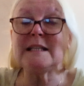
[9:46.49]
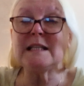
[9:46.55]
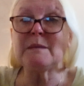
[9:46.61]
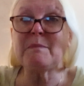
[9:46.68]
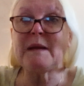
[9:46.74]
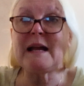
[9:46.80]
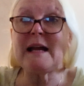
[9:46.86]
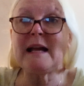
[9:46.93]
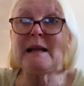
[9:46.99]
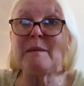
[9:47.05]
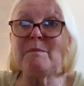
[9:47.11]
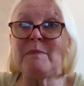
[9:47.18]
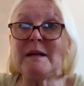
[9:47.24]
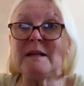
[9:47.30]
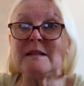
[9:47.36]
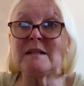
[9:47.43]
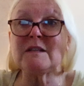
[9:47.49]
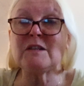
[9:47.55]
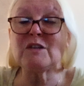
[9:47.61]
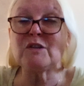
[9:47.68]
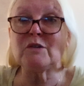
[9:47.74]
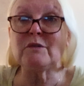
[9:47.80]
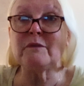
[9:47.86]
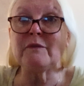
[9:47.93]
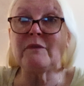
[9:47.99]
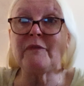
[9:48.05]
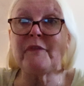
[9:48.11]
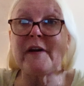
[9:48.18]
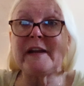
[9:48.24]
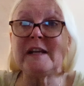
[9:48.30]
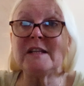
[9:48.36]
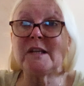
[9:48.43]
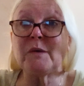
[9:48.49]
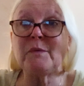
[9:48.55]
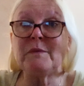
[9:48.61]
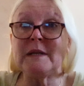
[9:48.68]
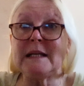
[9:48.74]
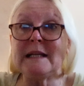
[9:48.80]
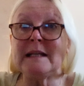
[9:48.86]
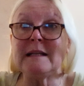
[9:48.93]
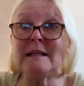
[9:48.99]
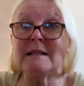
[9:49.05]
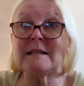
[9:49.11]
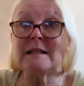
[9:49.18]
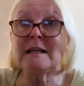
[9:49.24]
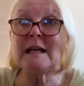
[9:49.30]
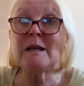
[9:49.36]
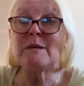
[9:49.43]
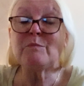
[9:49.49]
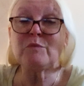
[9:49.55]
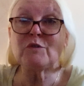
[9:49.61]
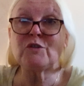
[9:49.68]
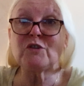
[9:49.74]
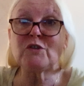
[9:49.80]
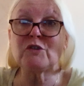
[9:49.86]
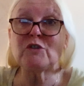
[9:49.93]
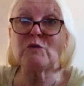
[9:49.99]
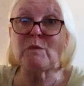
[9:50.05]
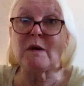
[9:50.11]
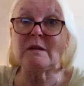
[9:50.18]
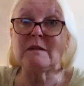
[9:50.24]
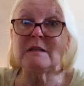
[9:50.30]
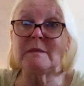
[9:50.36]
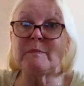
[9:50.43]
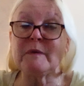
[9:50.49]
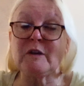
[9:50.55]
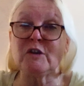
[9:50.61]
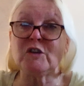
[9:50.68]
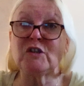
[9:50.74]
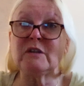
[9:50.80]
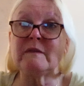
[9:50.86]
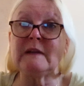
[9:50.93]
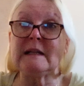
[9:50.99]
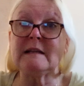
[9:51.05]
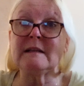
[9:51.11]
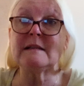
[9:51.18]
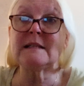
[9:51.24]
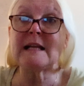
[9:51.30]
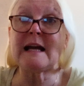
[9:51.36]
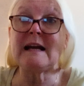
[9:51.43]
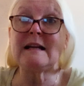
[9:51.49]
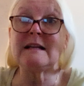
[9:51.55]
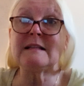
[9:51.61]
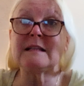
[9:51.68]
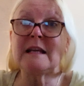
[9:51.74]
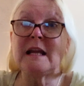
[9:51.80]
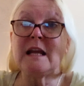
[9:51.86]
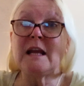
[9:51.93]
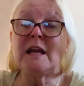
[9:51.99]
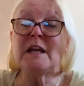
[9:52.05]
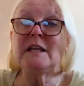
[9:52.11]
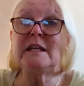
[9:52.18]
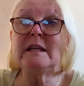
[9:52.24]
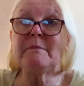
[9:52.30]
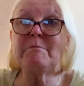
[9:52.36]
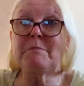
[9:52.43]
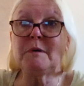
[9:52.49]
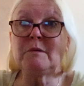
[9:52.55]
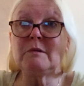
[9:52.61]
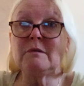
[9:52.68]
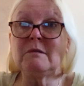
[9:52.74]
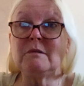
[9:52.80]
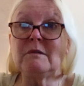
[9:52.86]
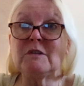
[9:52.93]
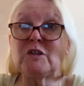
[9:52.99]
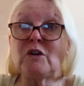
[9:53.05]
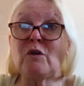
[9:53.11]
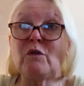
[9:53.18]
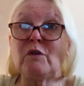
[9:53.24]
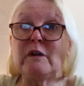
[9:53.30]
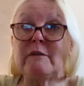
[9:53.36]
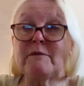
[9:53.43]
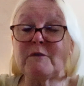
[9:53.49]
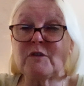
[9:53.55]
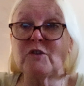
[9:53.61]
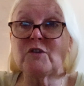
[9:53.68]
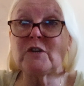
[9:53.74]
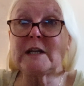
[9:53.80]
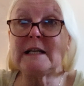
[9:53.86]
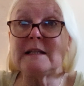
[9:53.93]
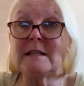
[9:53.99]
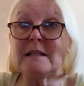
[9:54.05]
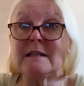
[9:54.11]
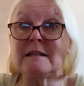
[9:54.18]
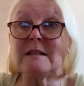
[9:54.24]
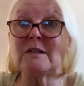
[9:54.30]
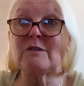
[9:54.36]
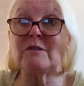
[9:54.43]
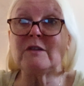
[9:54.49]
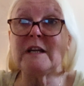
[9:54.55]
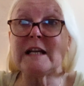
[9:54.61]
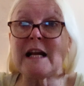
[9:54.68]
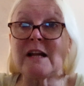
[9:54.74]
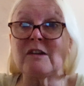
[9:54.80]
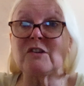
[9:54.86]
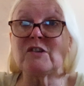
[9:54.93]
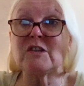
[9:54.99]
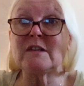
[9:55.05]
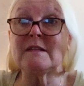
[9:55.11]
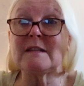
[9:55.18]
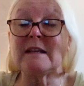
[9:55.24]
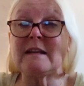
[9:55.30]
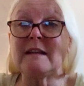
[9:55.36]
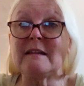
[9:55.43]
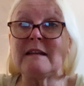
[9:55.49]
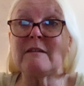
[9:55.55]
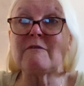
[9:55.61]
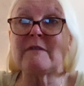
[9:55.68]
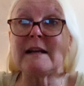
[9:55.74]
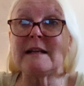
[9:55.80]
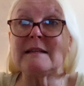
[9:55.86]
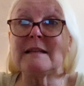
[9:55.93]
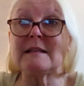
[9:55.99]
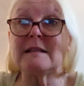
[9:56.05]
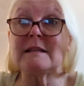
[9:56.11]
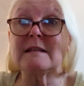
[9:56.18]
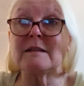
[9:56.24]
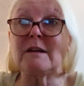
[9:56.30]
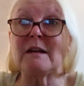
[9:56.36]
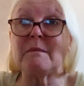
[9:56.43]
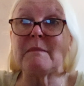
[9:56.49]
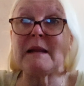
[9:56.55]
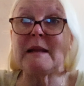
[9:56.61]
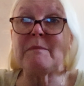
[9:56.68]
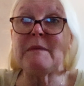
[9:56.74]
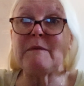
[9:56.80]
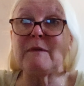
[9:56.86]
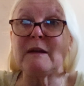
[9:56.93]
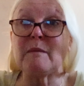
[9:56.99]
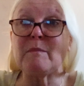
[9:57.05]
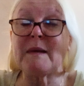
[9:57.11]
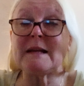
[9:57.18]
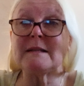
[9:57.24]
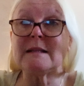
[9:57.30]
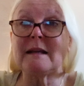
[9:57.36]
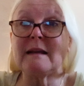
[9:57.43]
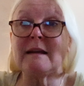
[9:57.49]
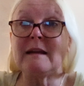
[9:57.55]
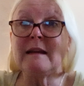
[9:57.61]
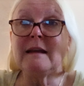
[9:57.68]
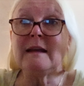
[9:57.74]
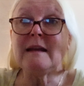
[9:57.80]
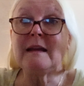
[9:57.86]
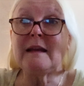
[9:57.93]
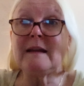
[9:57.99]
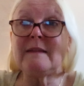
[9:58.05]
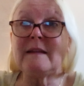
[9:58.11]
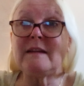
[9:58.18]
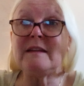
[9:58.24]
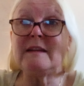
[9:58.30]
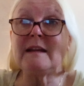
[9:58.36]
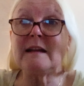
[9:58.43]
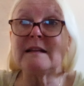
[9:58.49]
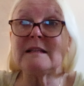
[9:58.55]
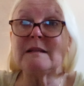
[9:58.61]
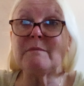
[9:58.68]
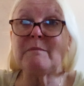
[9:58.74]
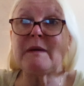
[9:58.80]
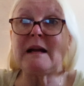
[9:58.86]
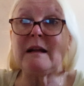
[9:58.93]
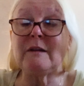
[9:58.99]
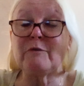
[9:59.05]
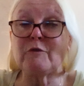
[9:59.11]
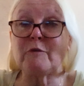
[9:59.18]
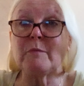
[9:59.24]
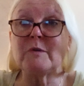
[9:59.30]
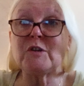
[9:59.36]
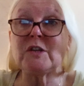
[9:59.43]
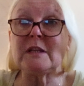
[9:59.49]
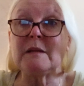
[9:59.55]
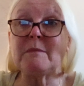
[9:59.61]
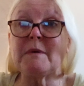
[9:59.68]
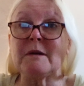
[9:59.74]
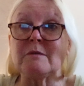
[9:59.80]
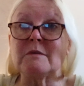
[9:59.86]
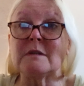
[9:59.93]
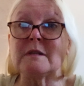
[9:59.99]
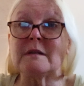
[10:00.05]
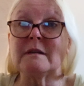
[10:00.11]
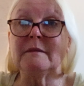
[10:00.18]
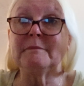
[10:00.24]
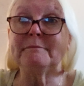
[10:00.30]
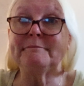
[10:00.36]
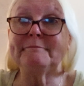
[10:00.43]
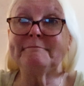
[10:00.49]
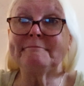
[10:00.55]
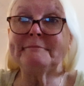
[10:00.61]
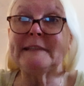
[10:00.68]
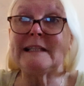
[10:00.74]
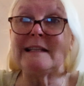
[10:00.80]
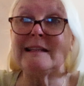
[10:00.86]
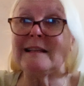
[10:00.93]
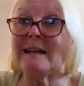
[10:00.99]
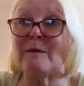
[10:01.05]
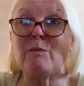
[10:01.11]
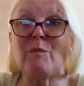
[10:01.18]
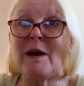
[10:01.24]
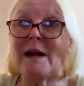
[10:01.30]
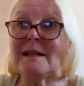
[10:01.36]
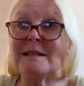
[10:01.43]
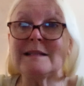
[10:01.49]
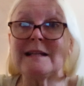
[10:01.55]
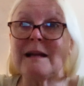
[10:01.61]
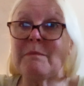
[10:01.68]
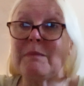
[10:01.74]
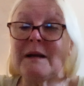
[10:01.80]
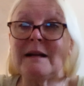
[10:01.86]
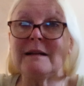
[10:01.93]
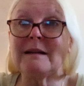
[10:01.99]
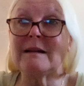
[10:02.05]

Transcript: to buy bits of stuff that you don't need but just want because you're feeling sad, you're bored or you're frustrated or you're anxious and you think, right, this is going to make me feel better, and then you get some pile of rubbish in the post and you think, why did I buy